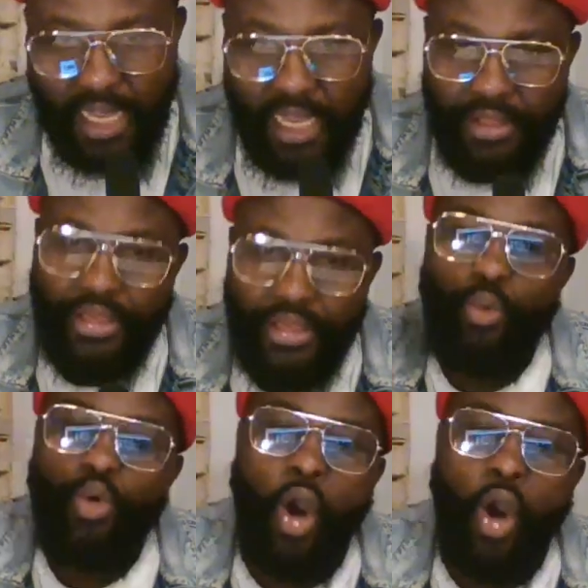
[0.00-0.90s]
They
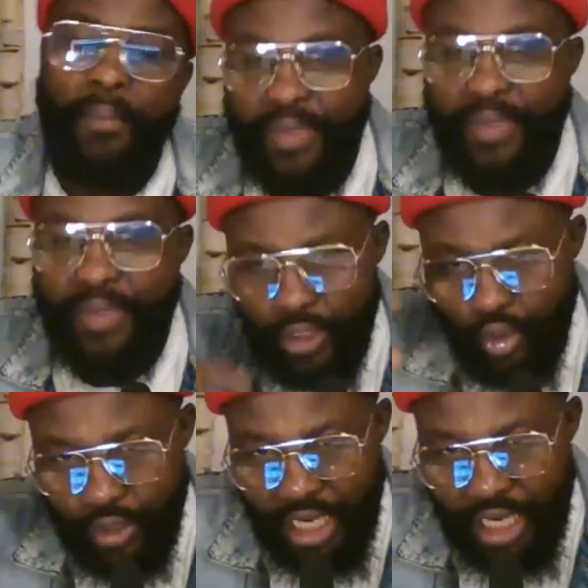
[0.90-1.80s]
will come and begin
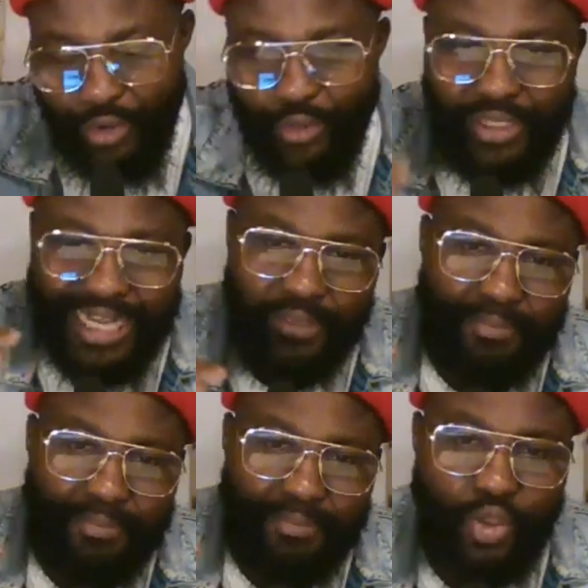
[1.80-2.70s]
to tell you that
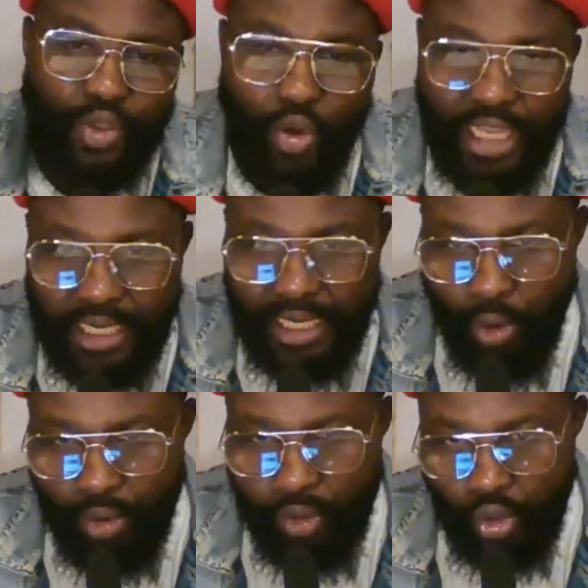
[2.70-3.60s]
Mazi
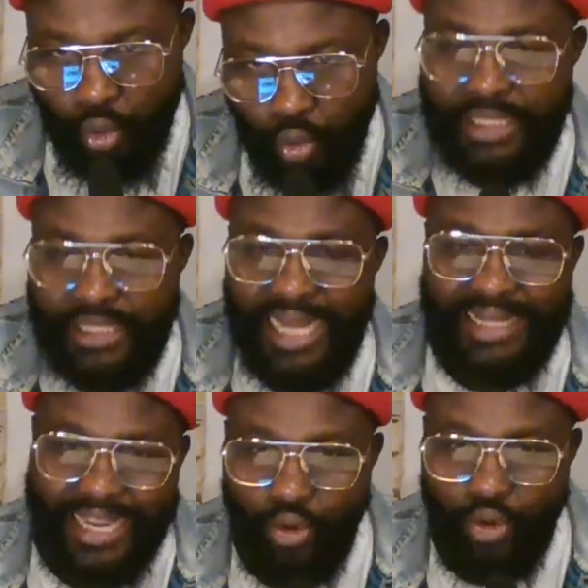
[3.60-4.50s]
Okenna Okwuchukwu is
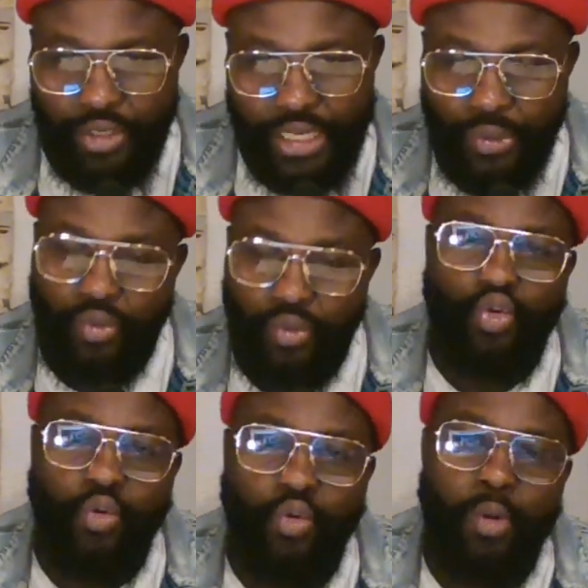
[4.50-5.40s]
attacking Onyendu.
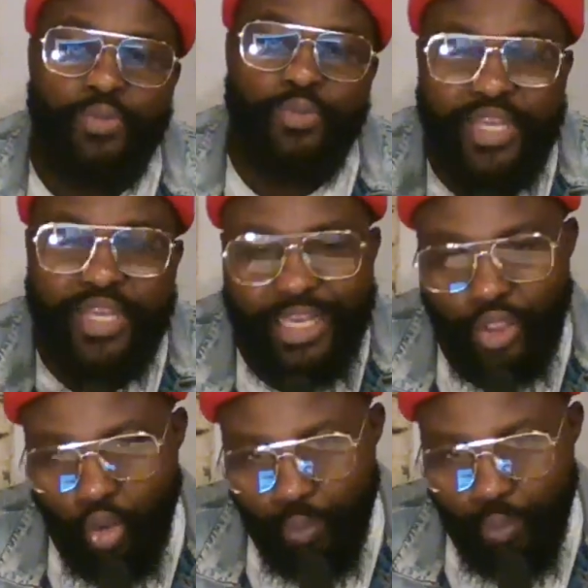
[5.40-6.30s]
You must be a
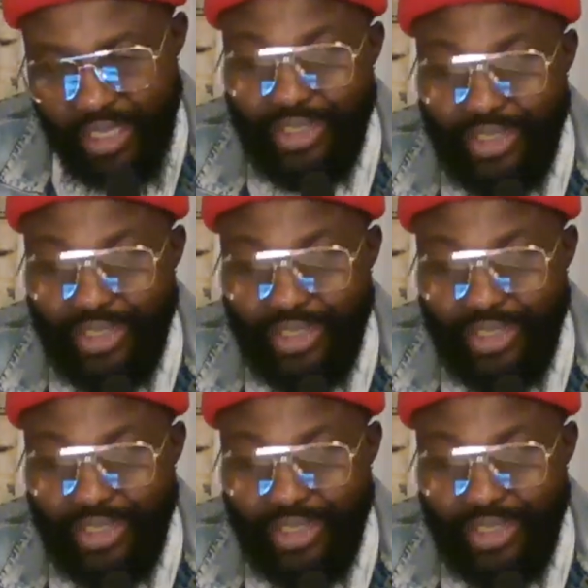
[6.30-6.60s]
stupid.